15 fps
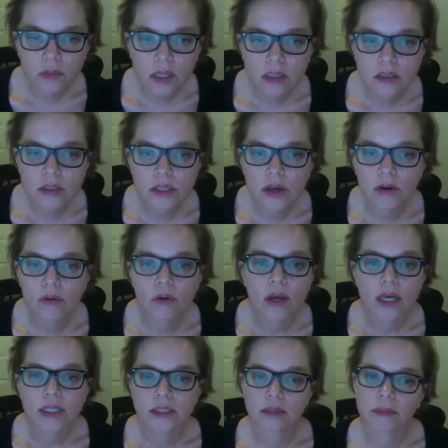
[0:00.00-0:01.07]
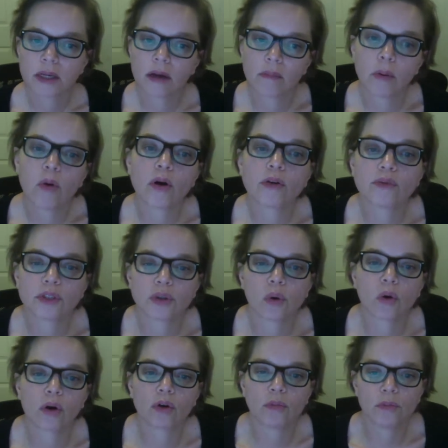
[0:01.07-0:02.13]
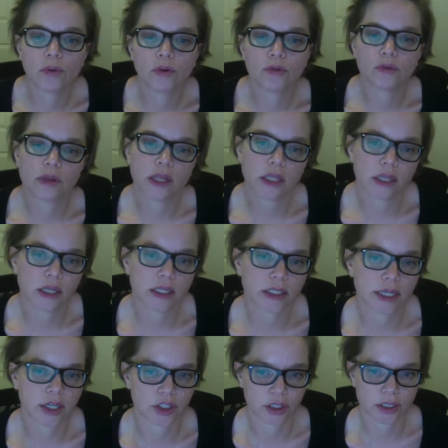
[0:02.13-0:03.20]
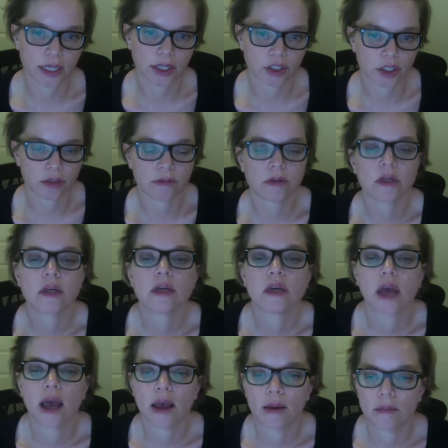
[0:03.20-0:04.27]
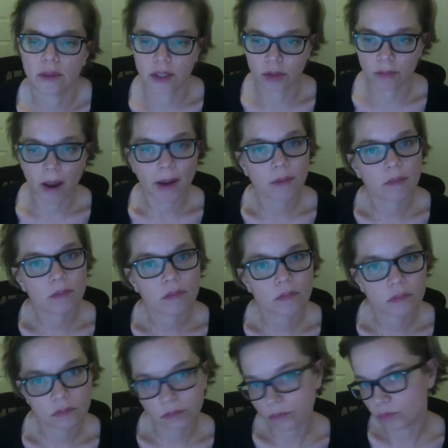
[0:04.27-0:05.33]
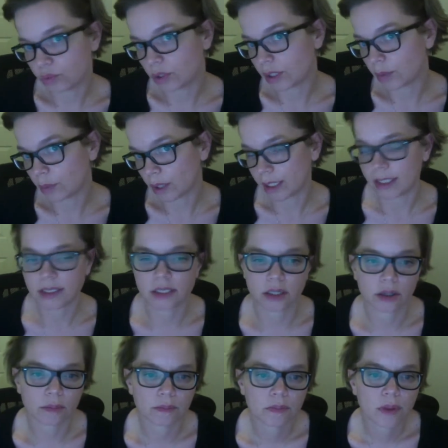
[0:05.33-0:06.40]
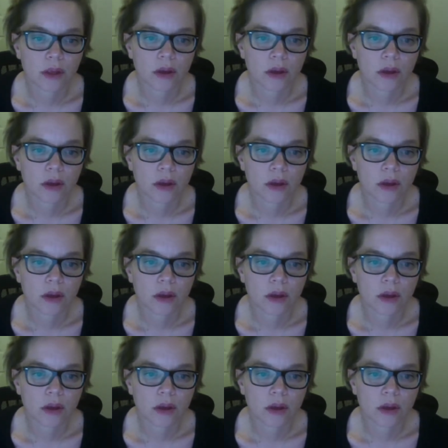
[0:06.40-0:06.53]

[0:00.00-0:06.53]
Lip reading: So some important rhetorical moves within the discussion section that you might really want to consider.